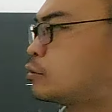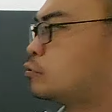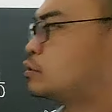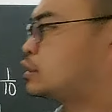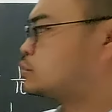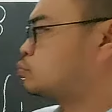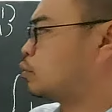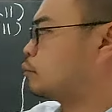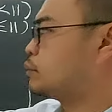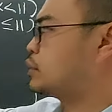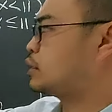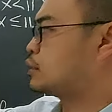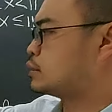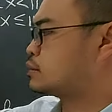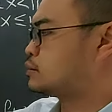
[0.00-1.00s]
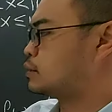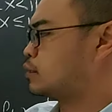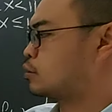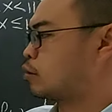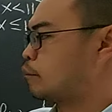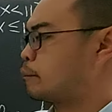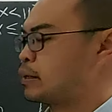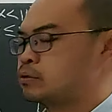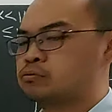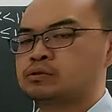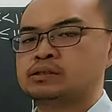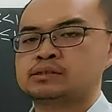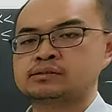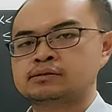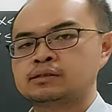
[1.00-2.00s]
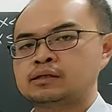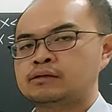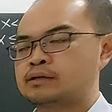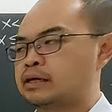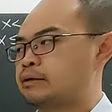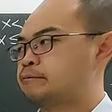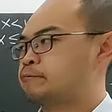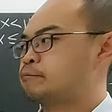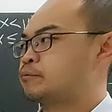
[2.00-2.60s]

you this will be easier compared to this, right?